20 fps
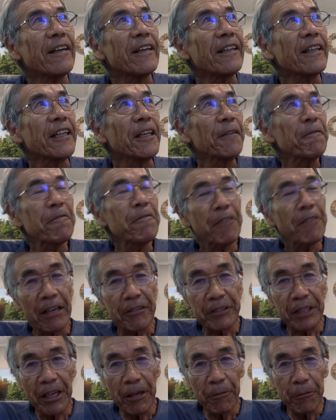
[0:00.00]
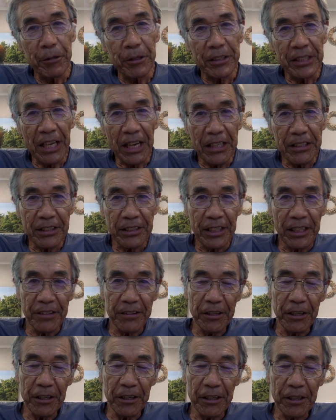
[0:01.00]
In fact, I was asking
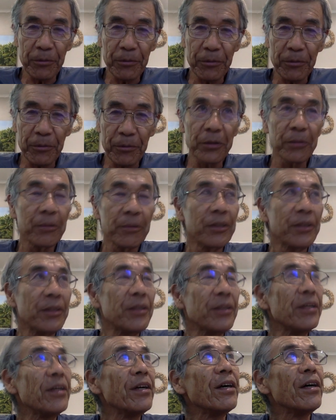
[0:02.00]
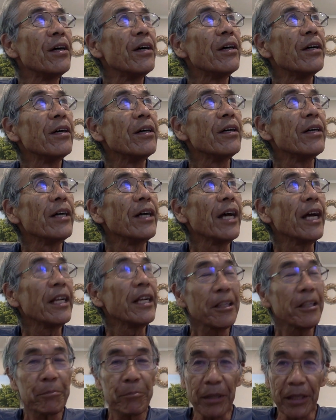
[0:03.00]
them to
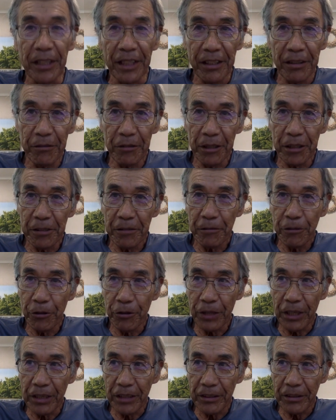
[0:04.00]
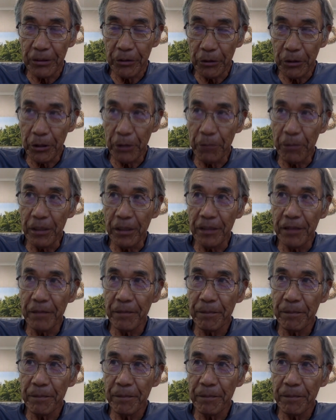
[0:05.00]
edit my English for that document,